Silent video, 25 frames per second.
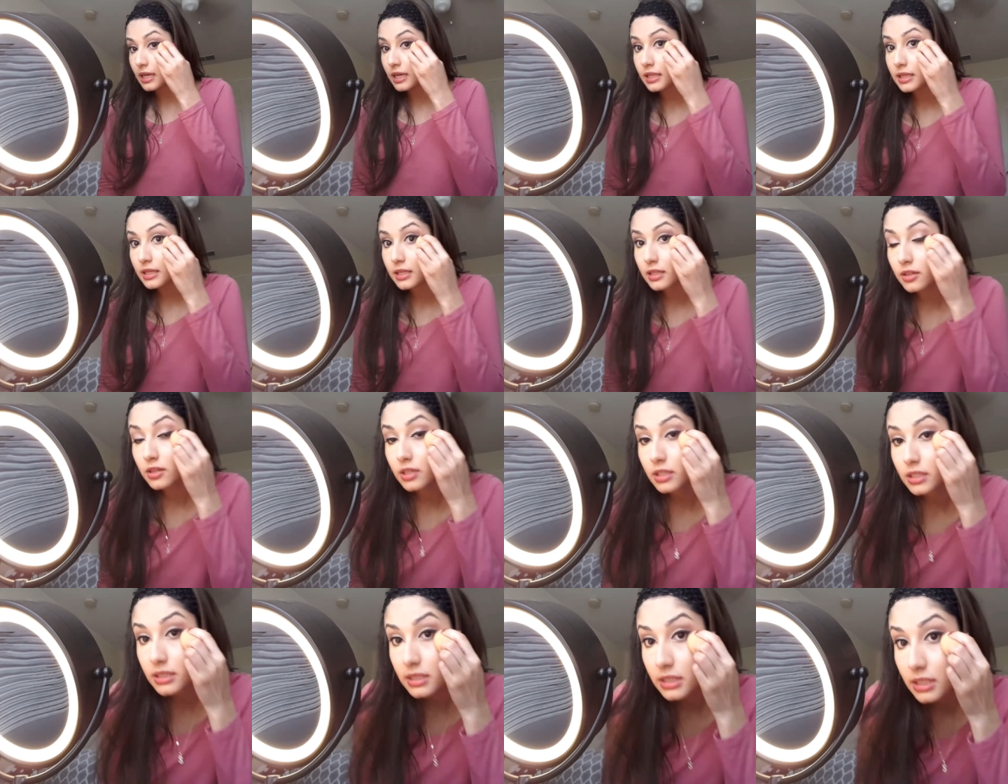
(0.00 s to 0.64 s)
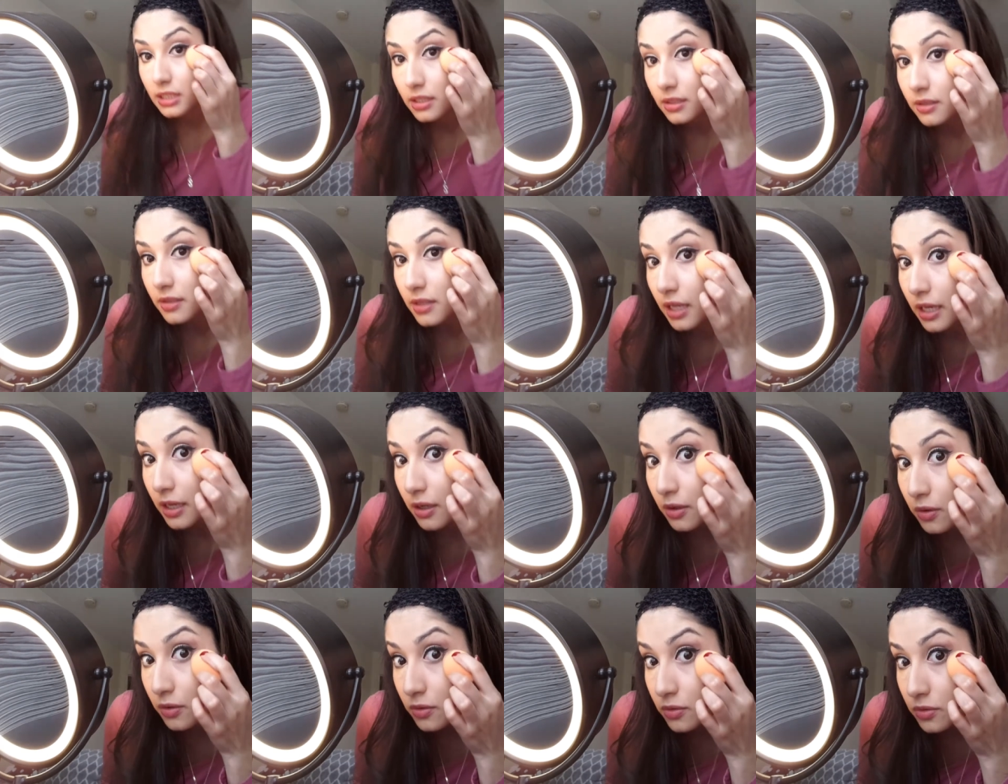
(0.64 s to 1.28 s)
I literally, see,
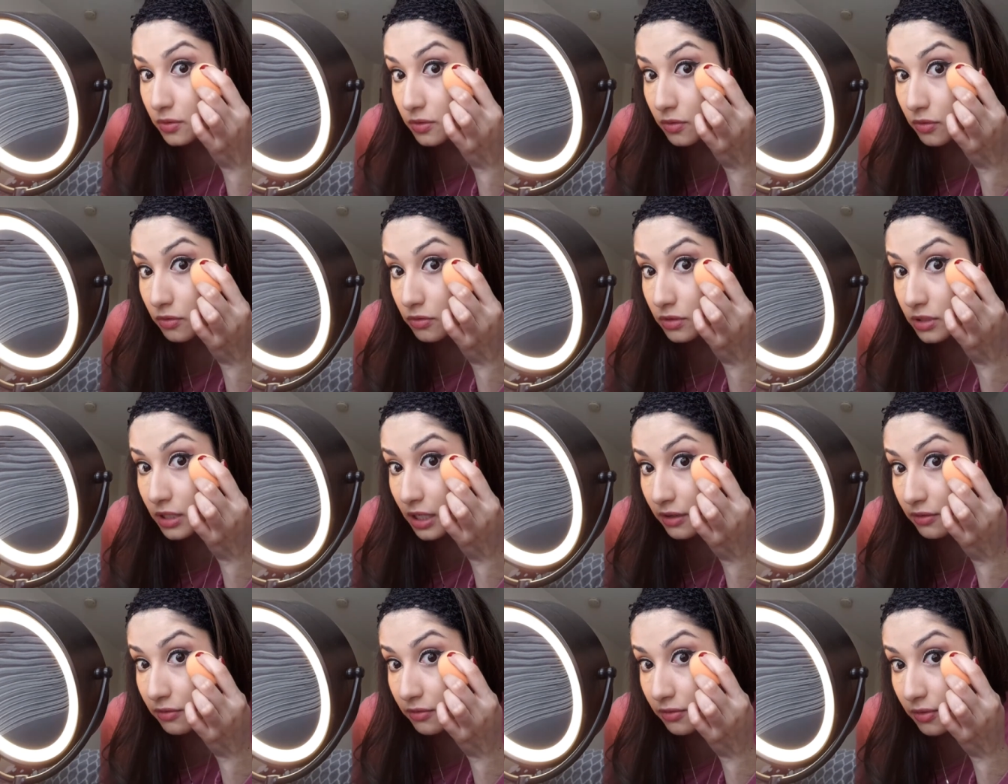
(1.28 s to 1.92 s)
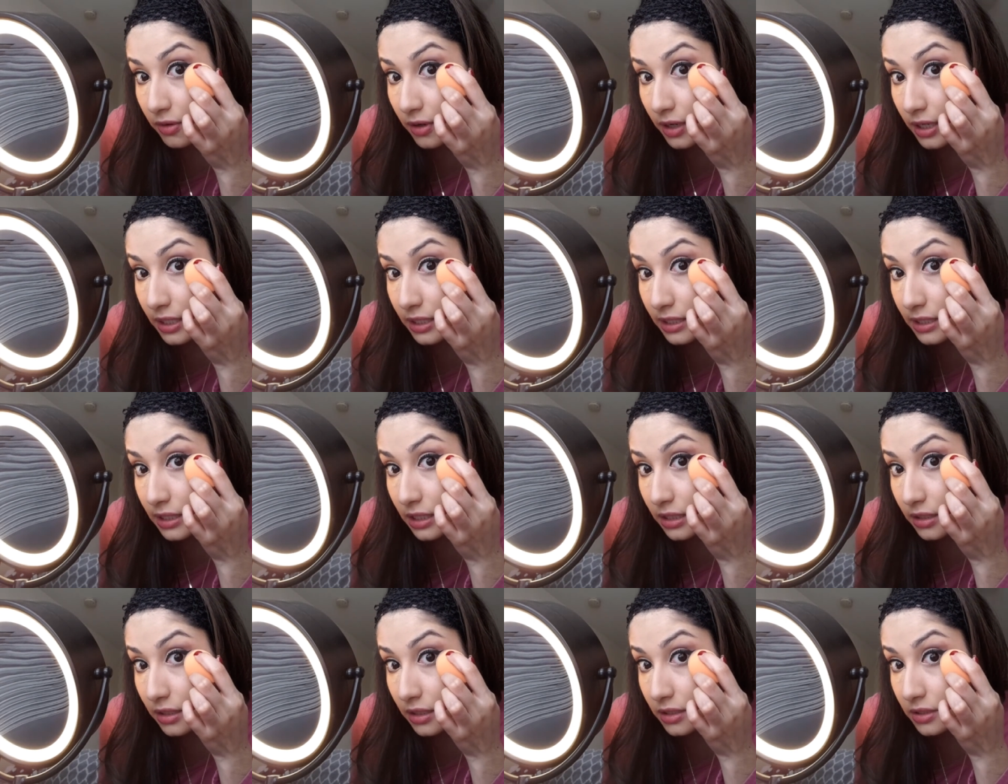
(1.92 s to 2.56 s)
I go
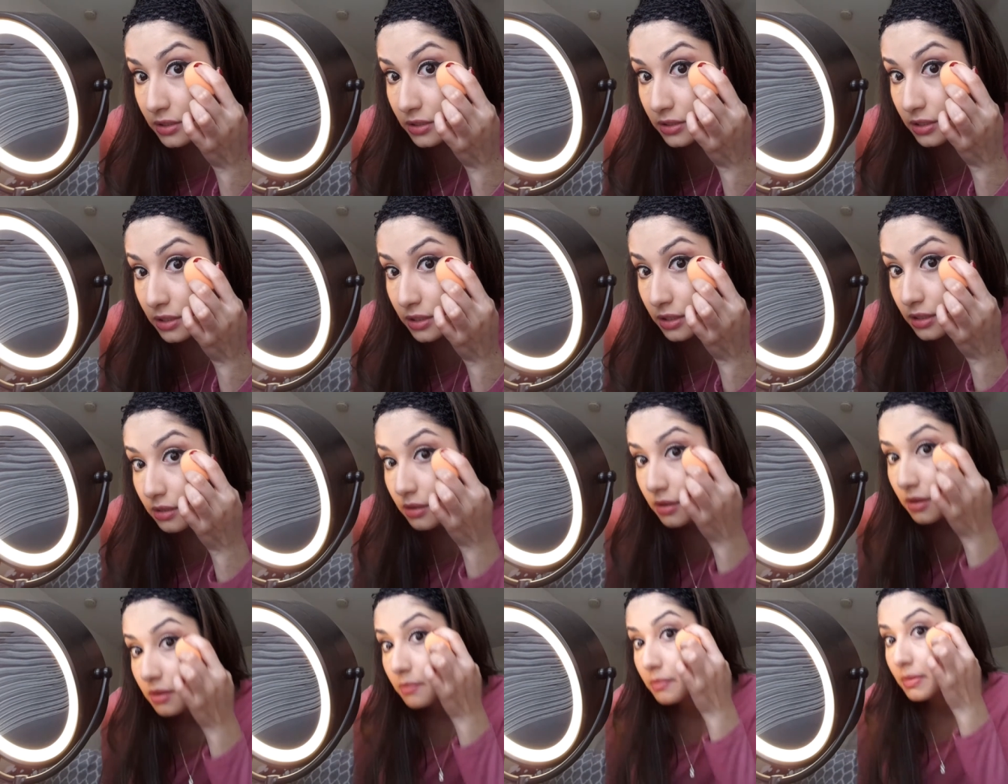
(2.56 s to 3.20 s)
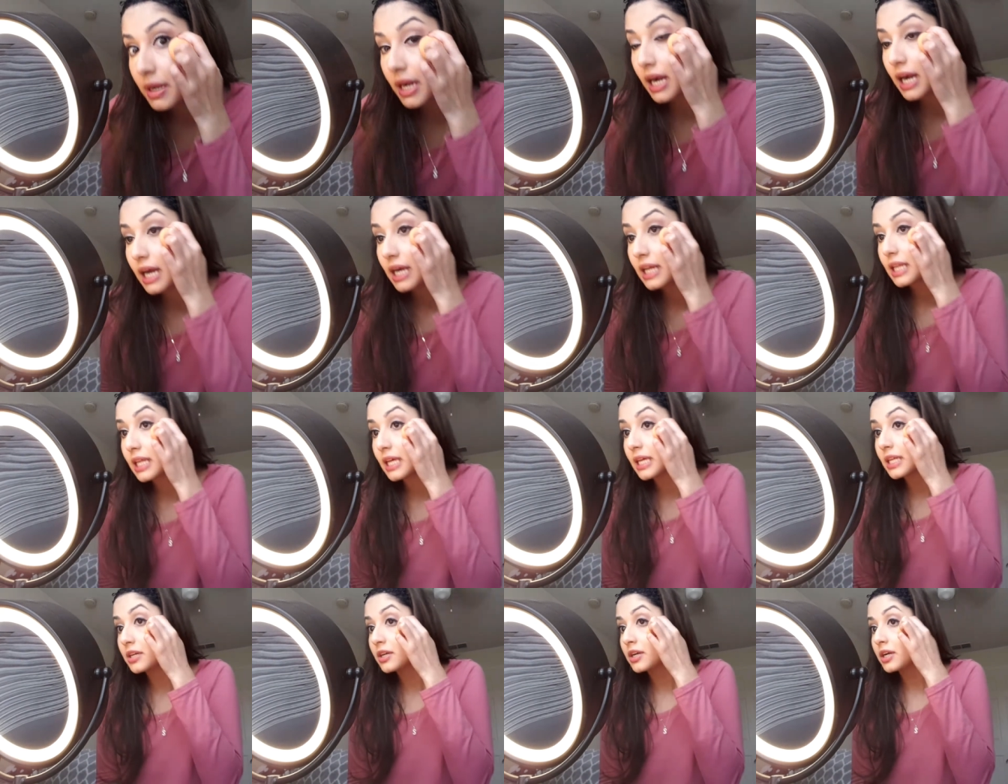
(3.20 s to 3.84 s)
directly under my
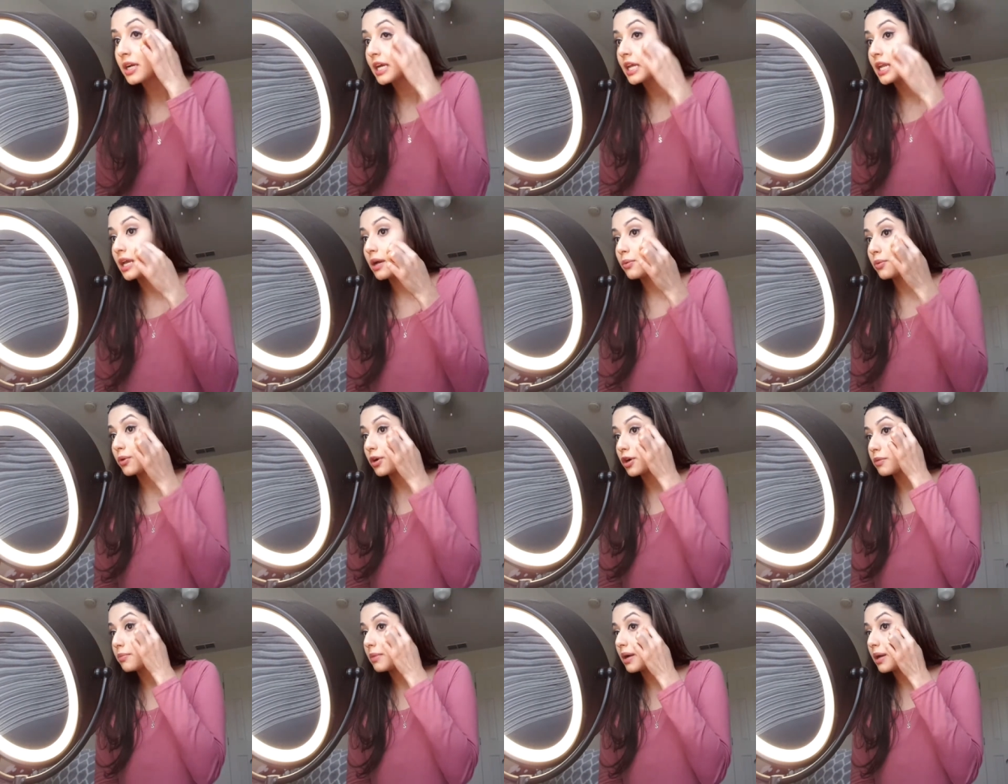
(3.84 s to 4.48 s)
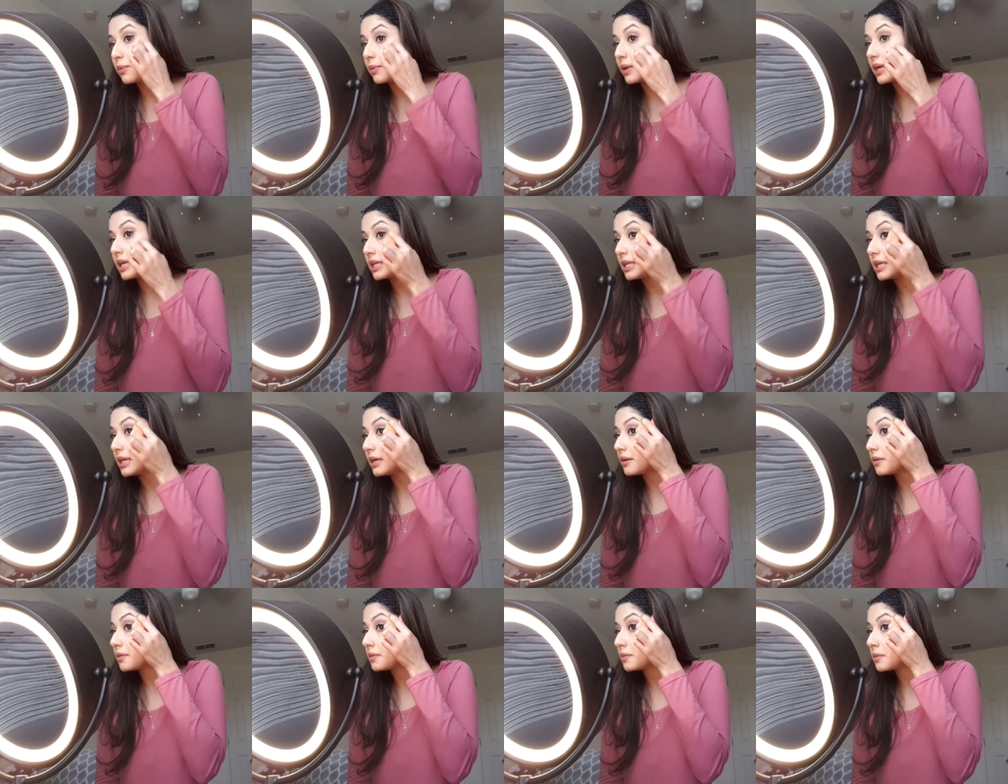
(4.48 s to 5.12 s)
eyeliner and I work my way
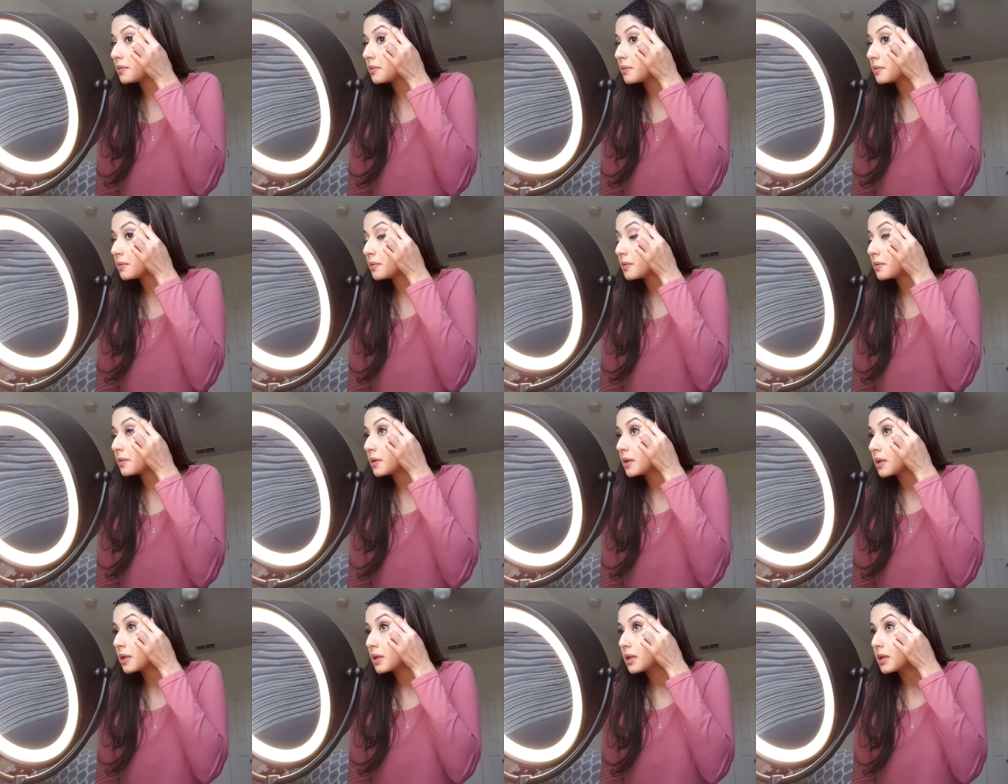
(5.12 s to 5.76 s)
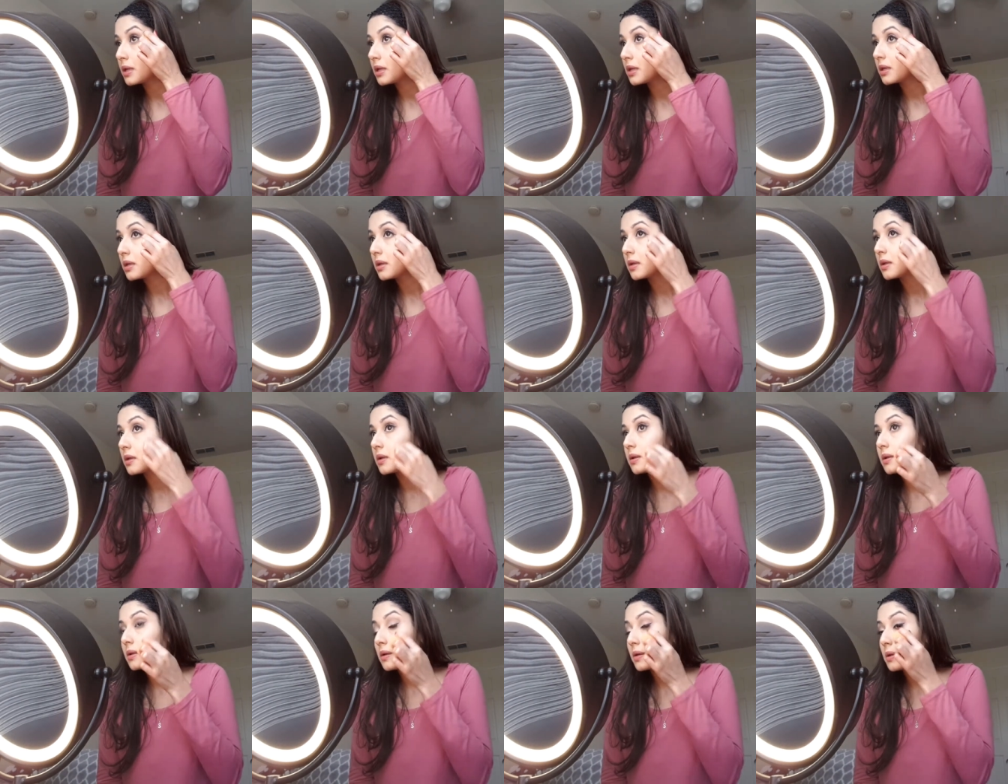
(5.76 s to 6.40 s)
down
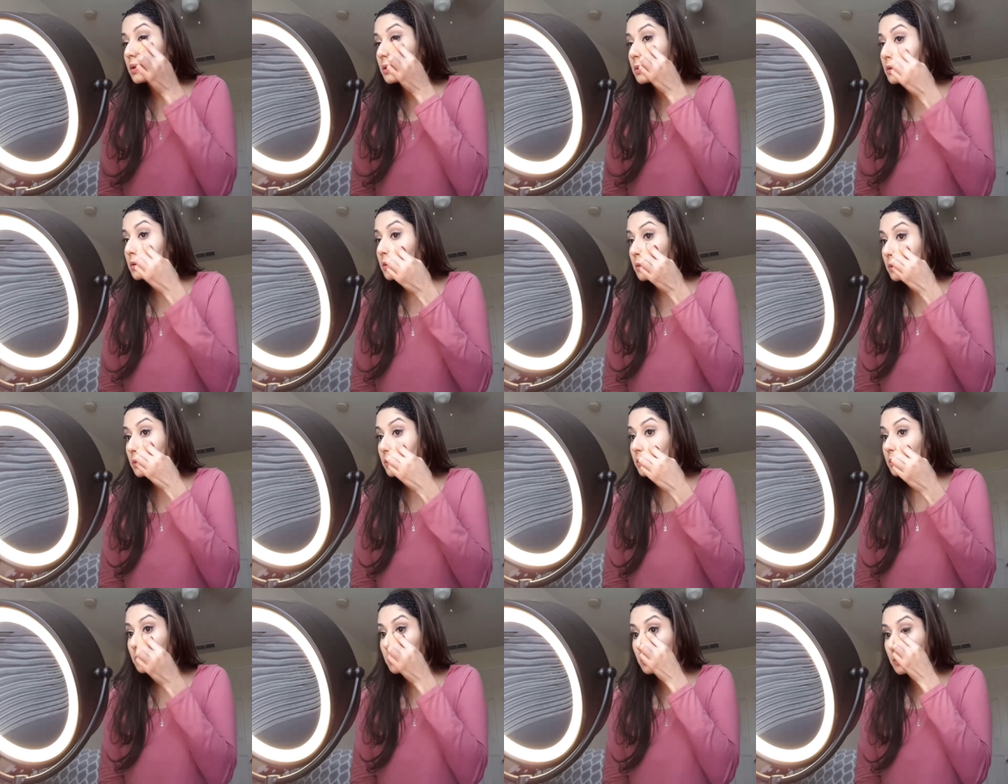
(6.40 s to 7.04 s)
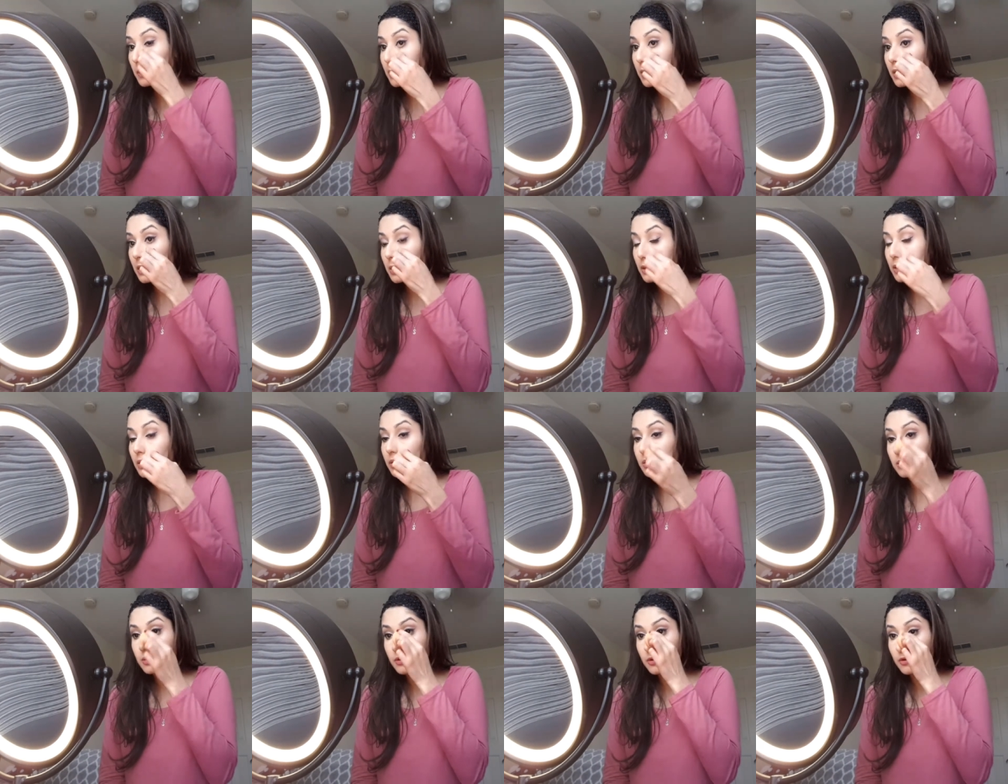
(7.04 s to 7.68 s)
and
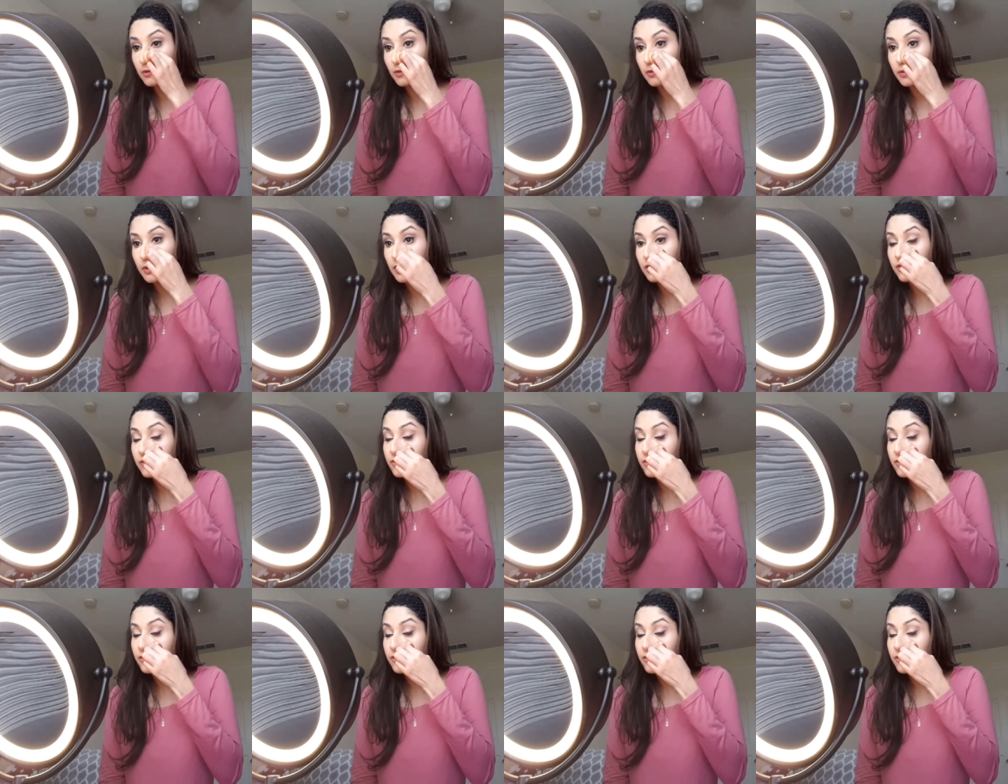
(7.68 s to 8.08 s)
away